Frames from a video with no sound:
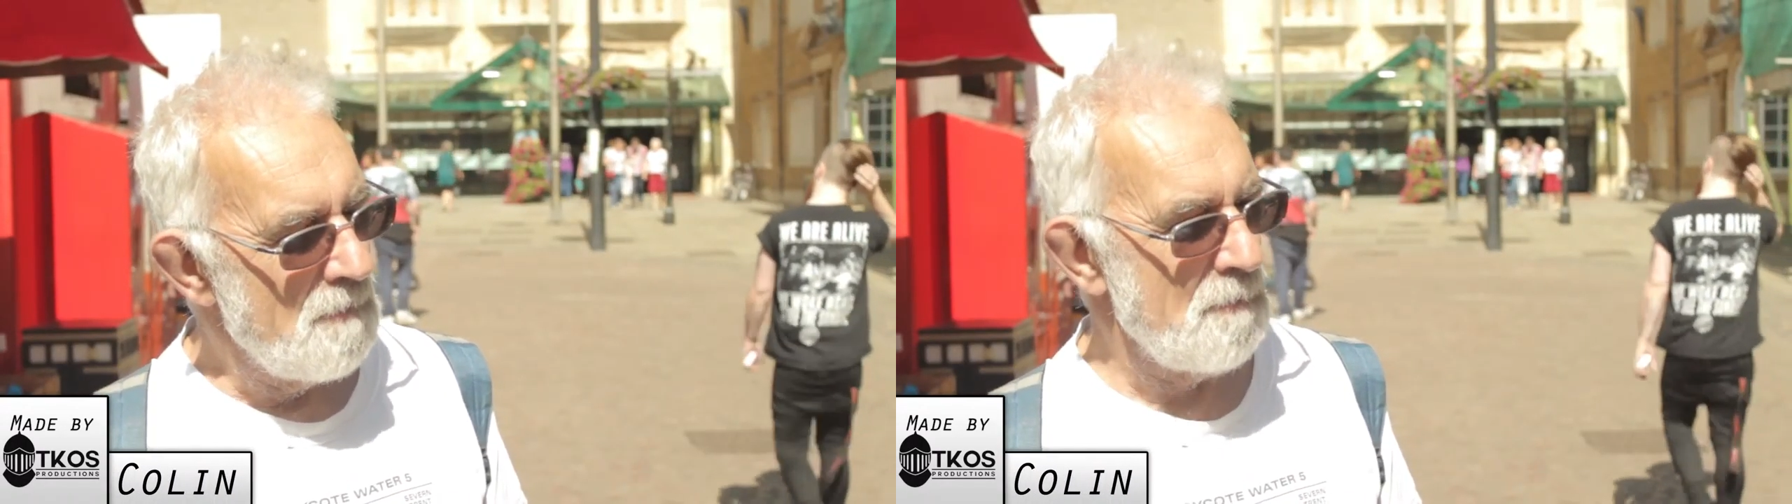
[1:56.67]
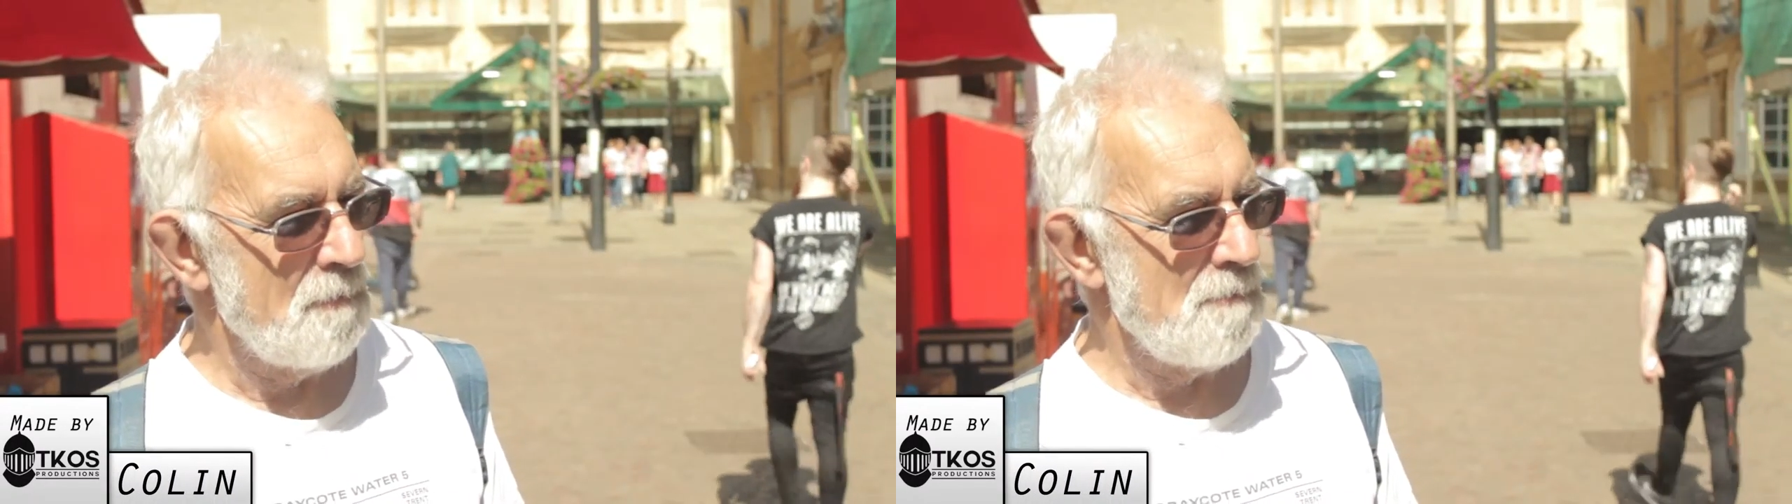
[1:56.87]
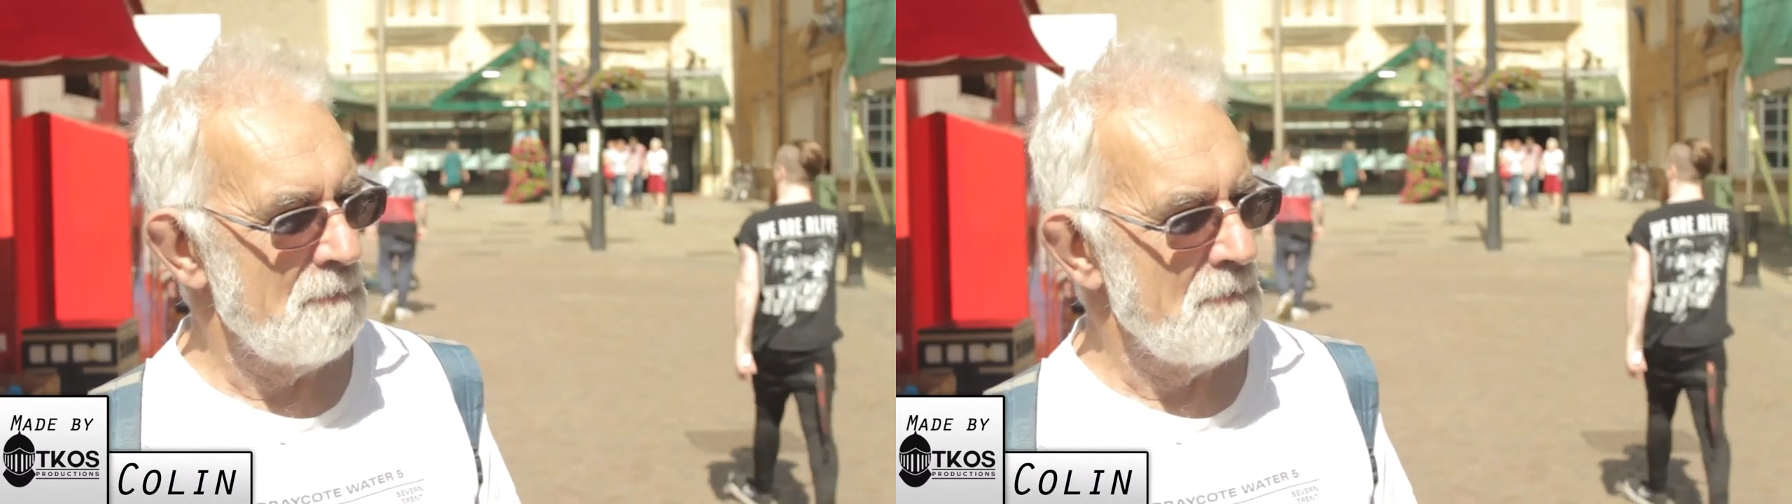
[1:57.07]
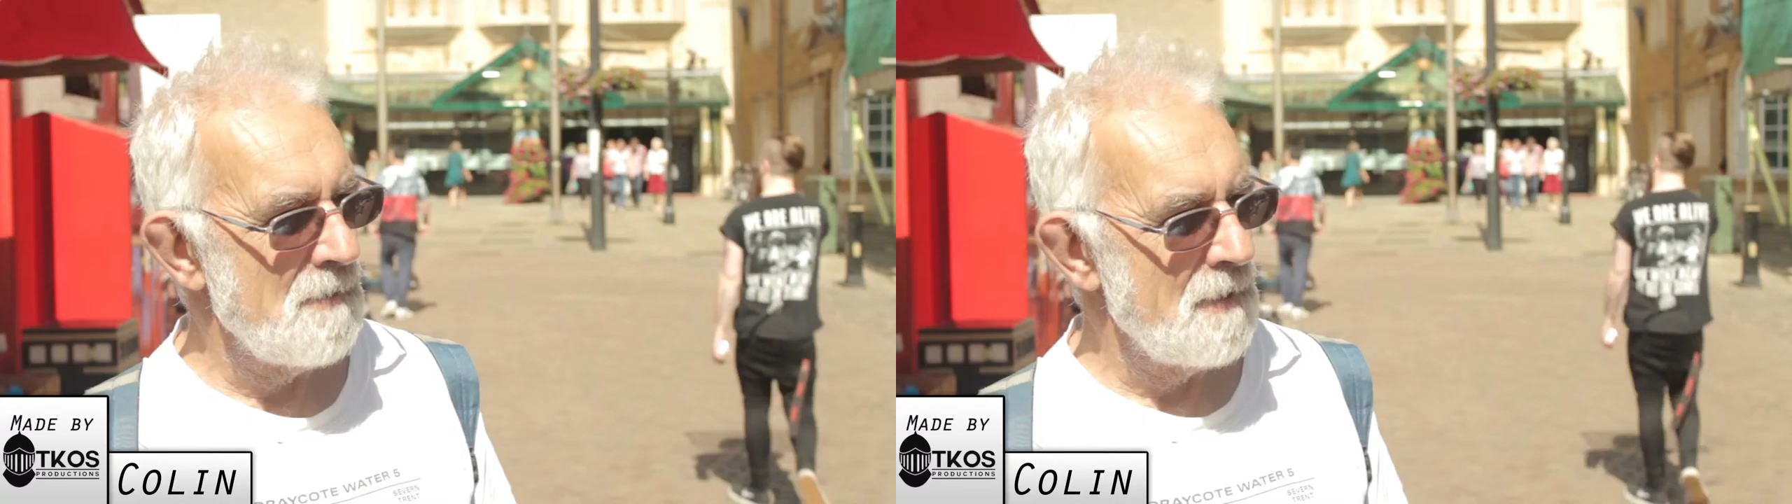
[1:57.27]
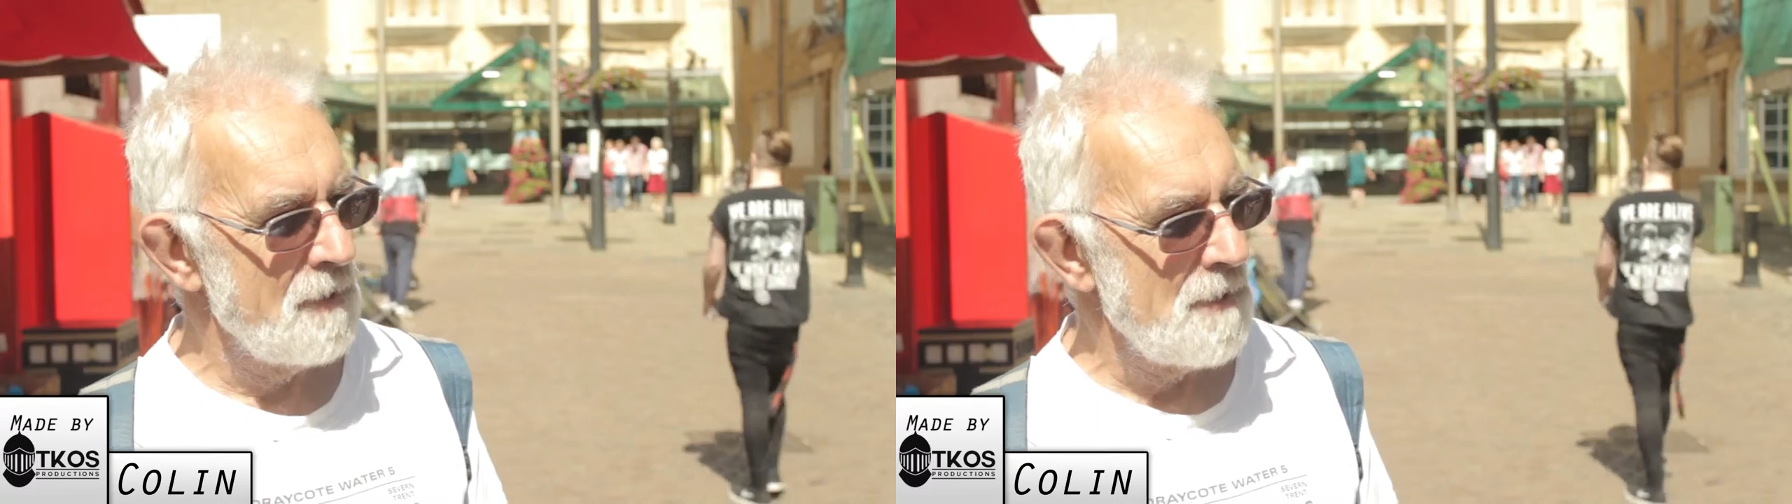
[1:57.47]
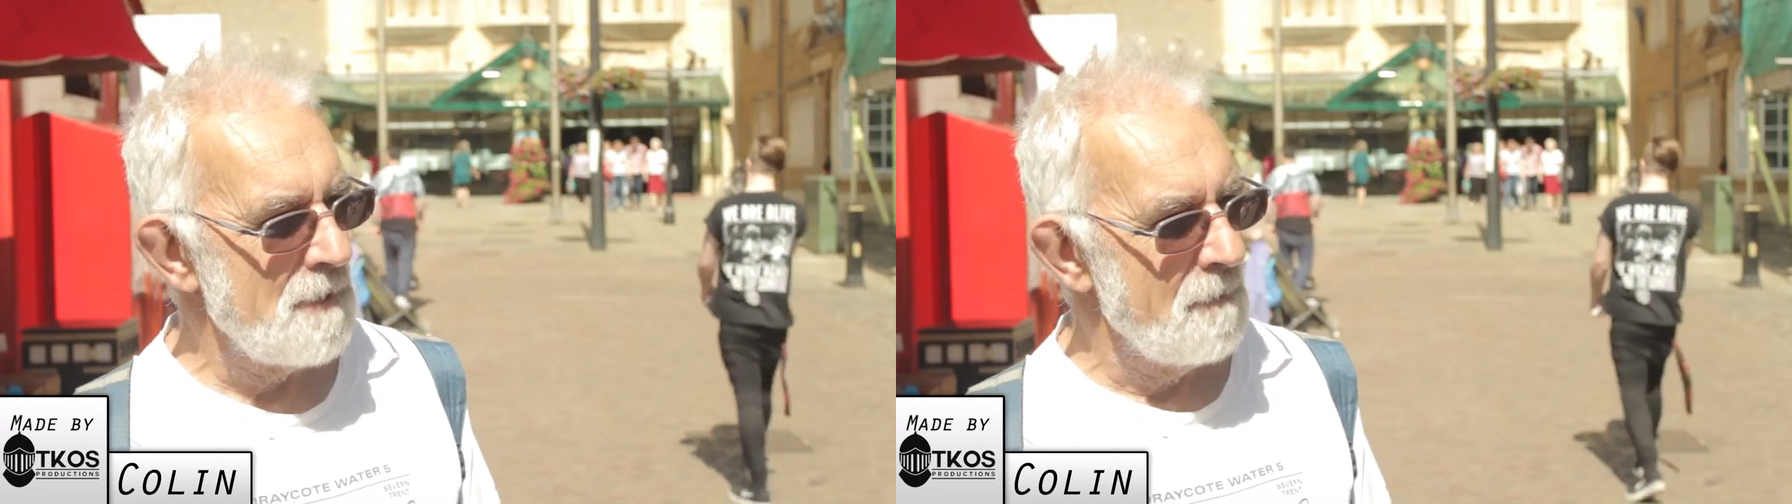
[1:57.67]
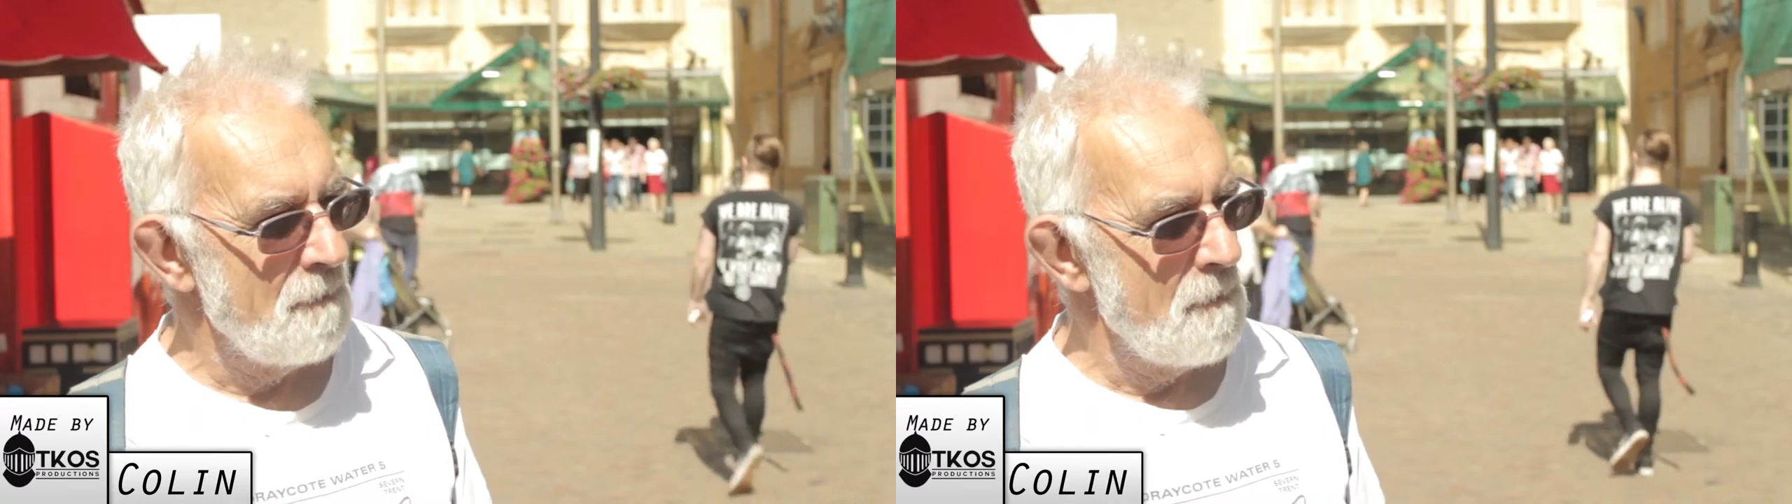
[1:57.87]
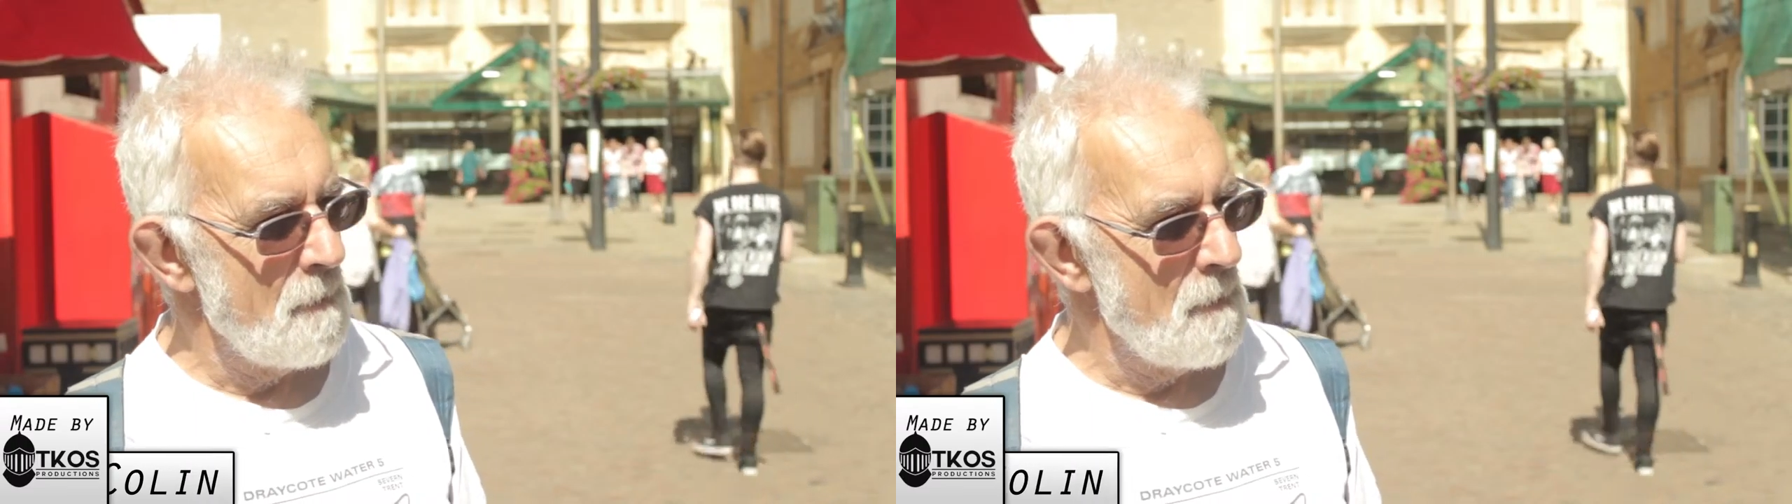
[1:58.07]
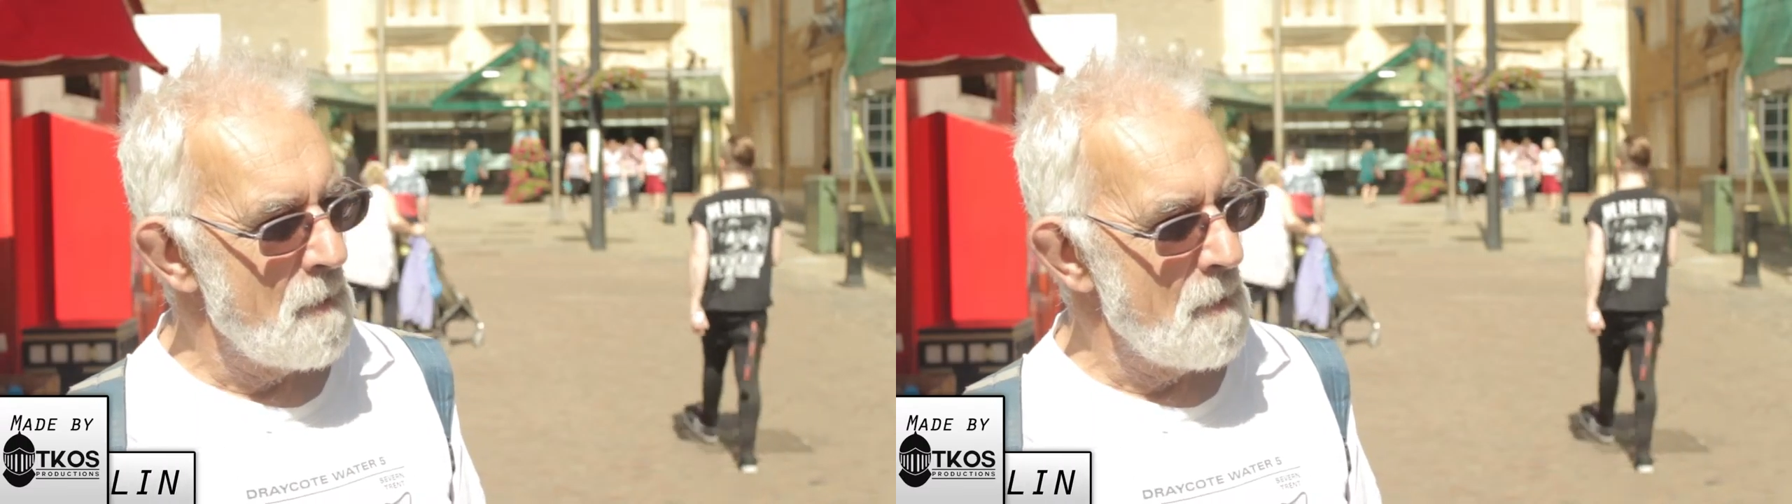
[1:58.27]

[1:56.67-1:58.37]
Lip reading: what issues do you have about local